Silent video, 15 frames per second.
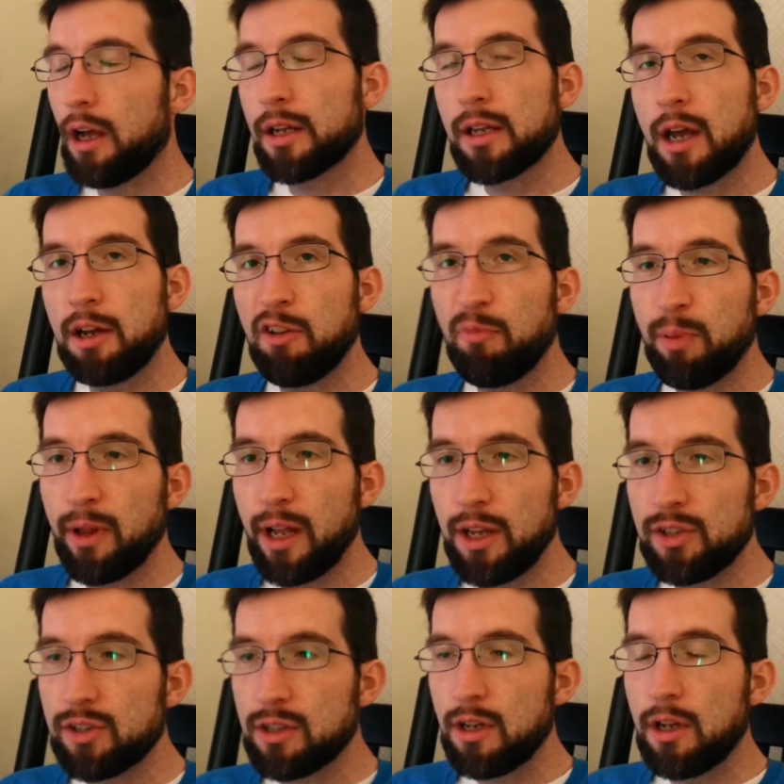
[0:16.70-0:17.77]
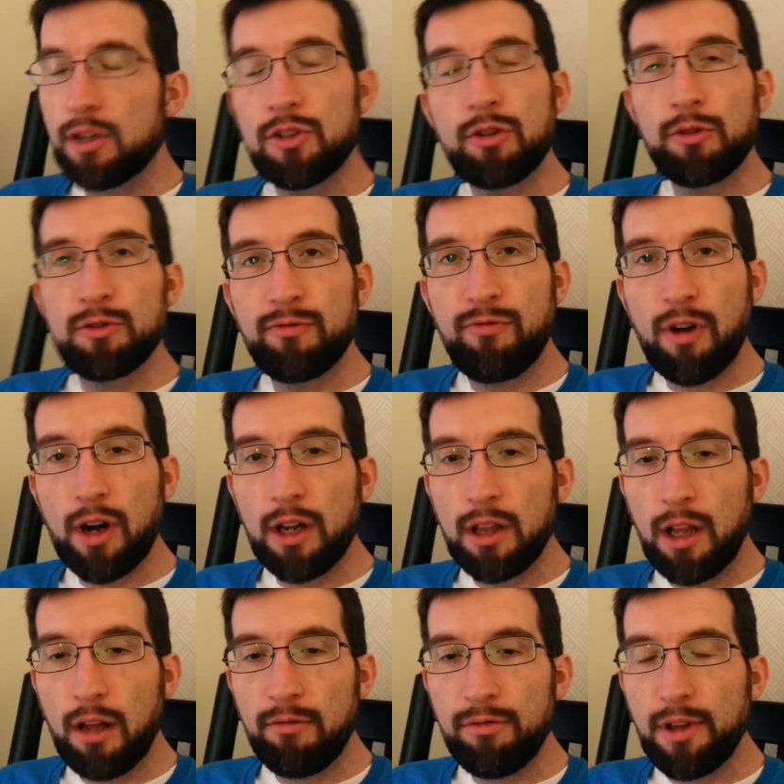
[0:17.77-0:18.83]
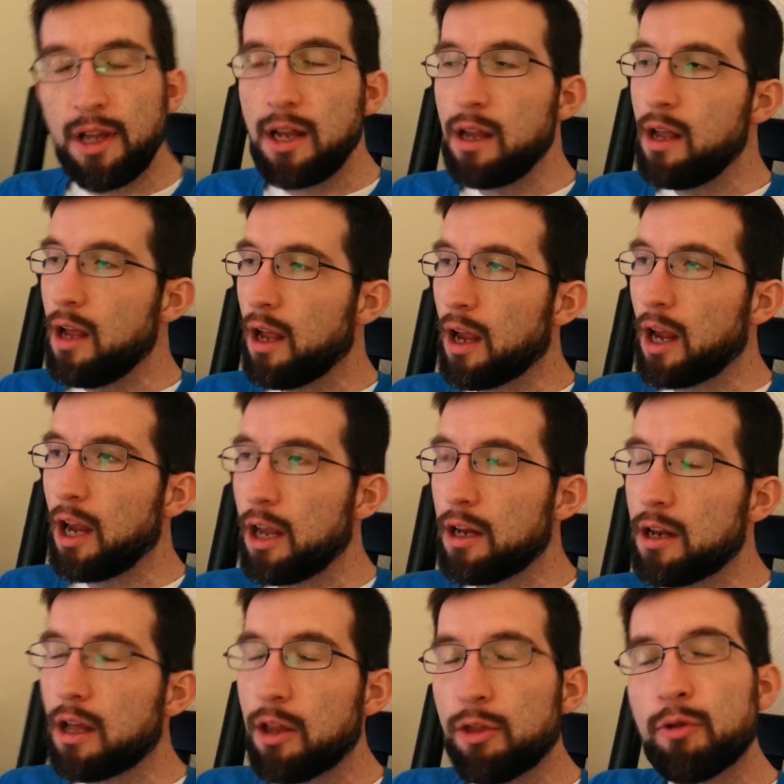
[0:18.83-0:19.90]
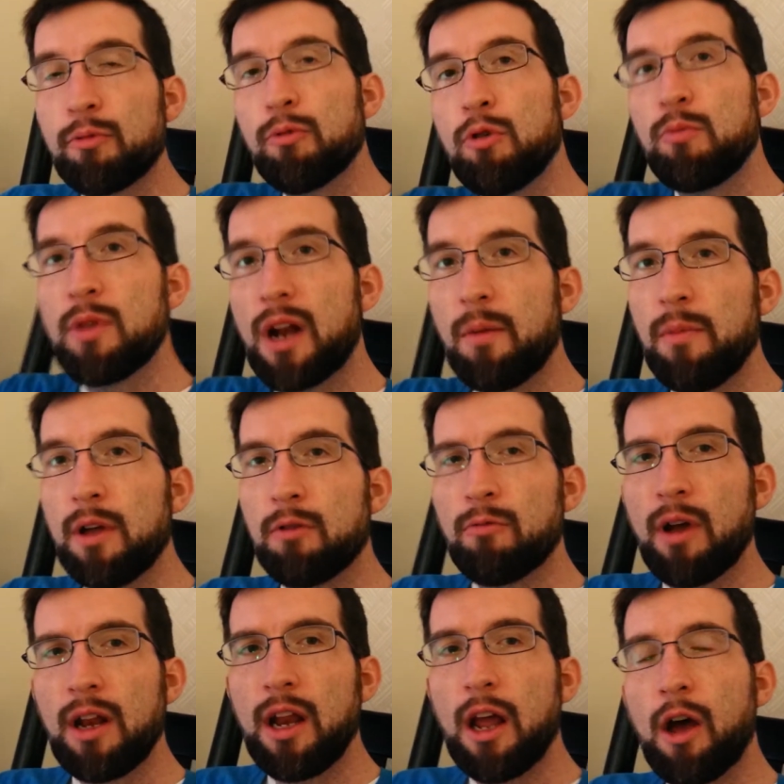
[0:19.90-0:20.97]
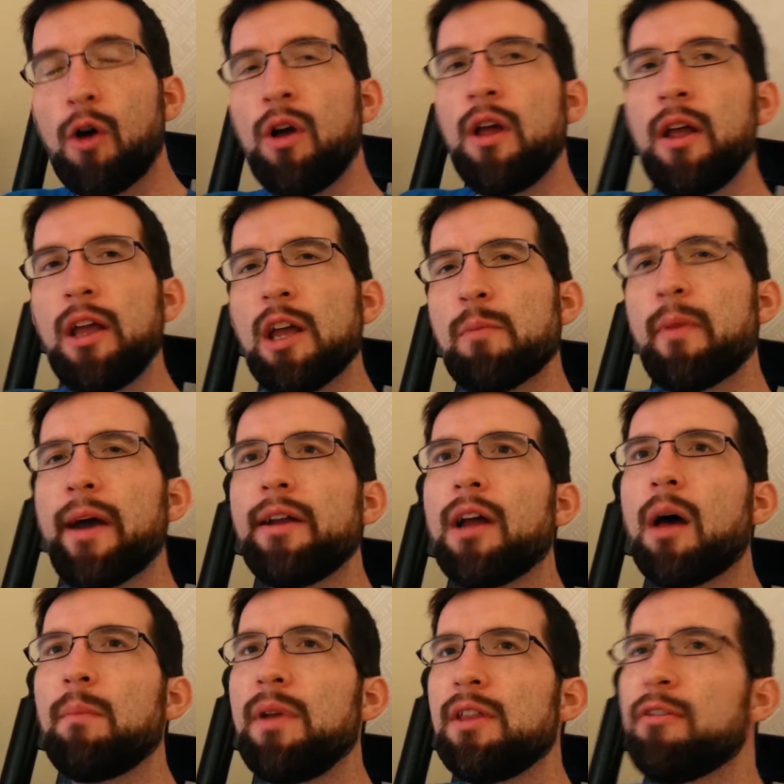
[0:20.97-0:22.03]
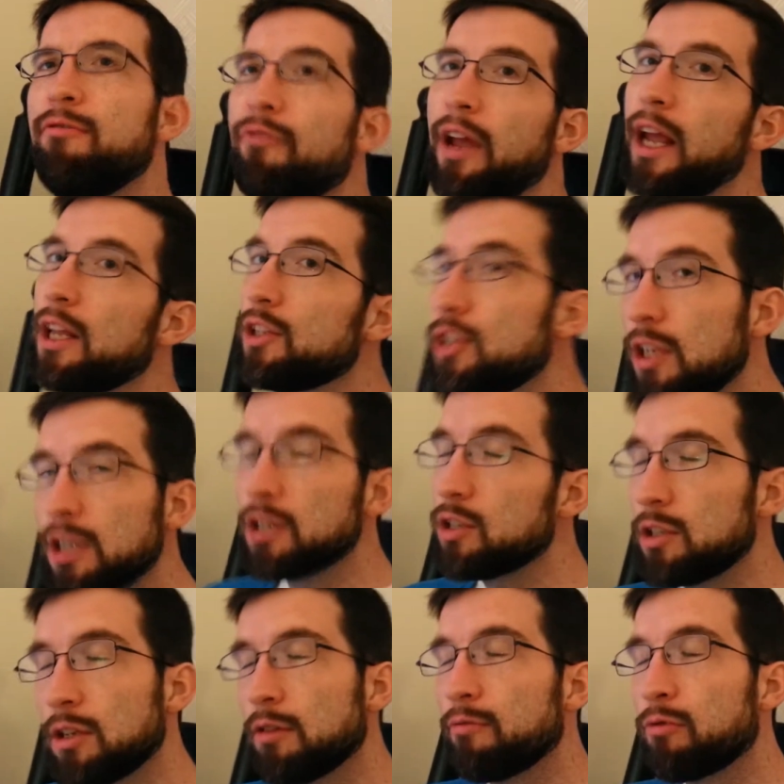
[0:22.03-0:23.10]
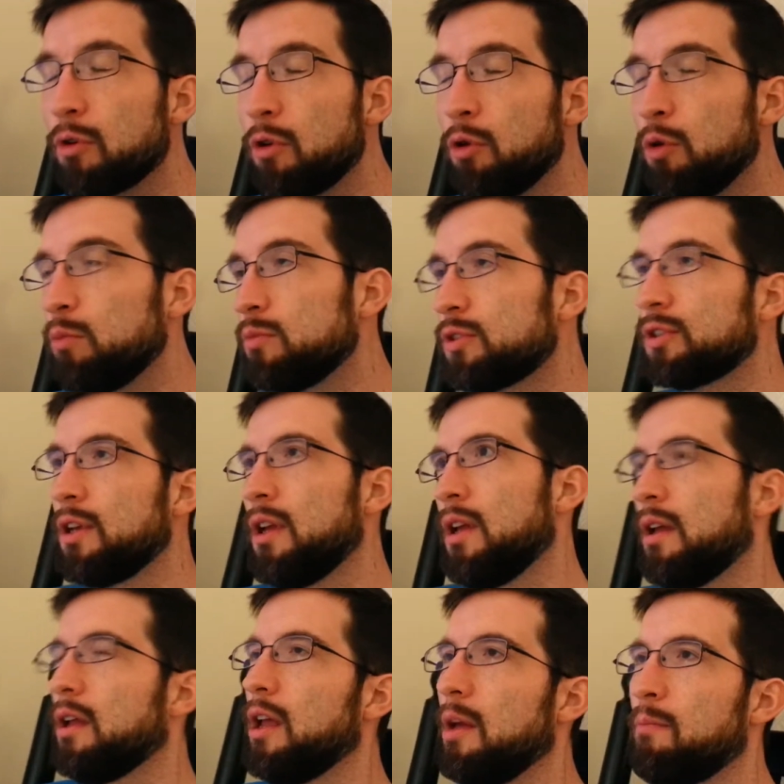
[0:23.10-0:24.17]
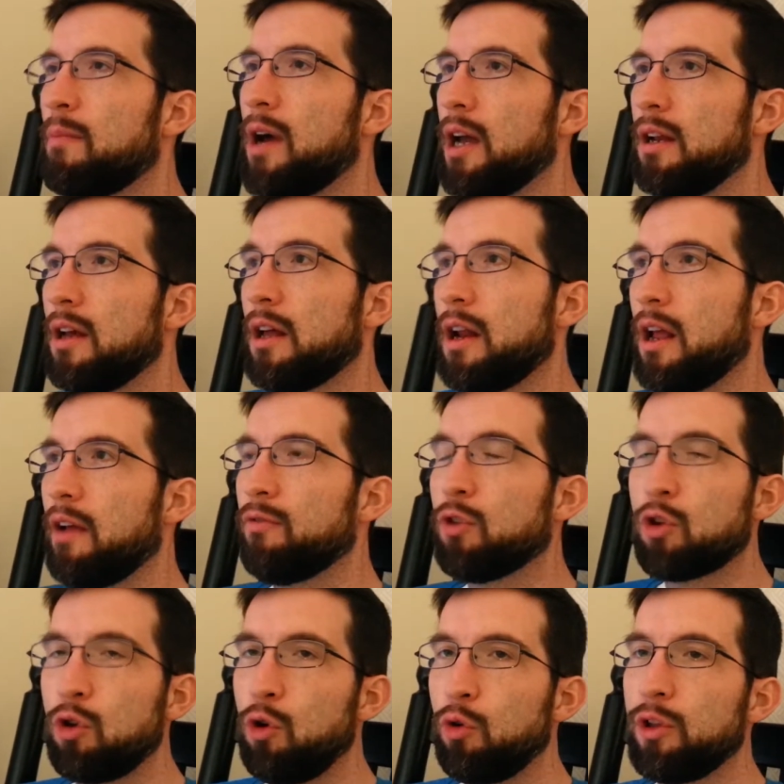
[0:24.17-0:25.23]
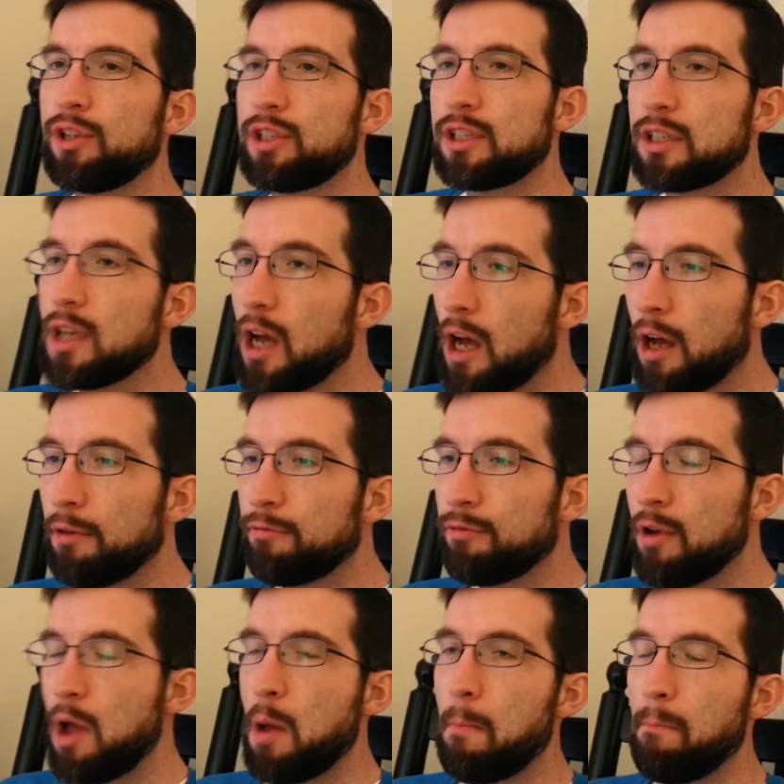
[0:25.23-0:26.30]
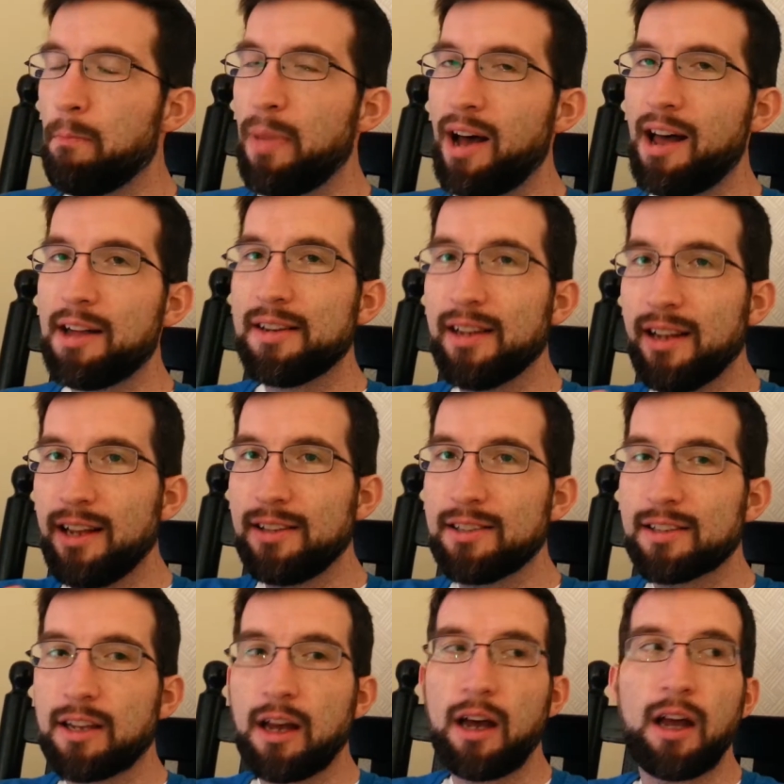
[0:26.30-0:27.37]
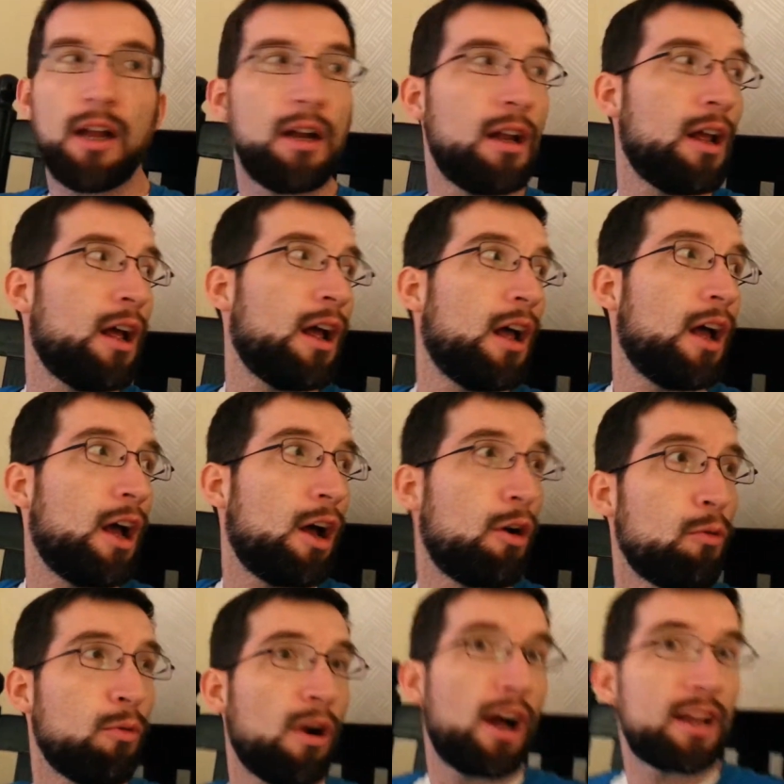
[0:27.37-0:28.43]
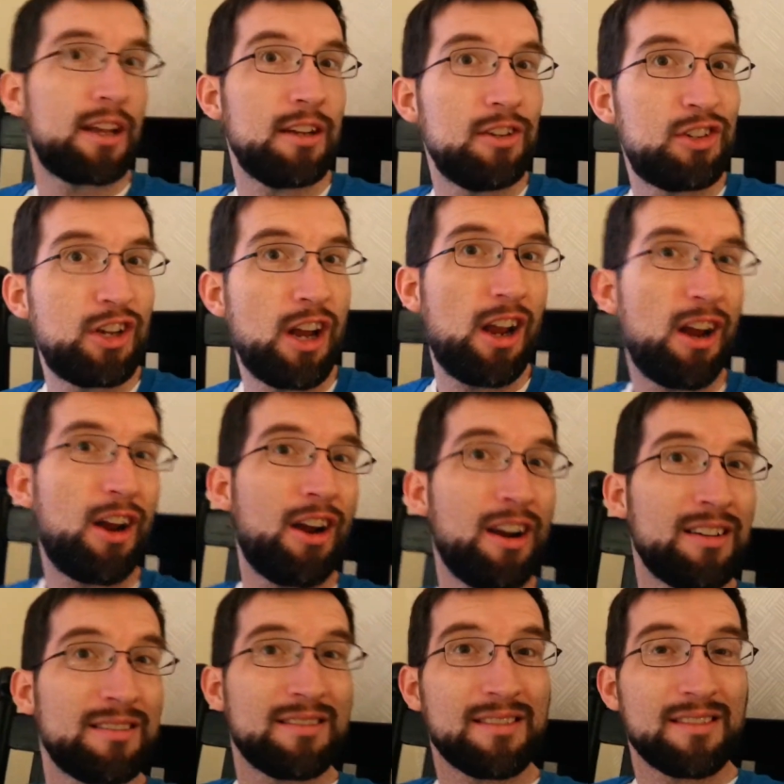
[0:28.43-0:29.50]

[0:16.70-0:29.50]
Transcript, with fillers: kind of place. So it's very lovely, and the room that I'm in right now, it might not be the fanciest of rooms. It might not have the coolest stuff, but it's got a rocking chair.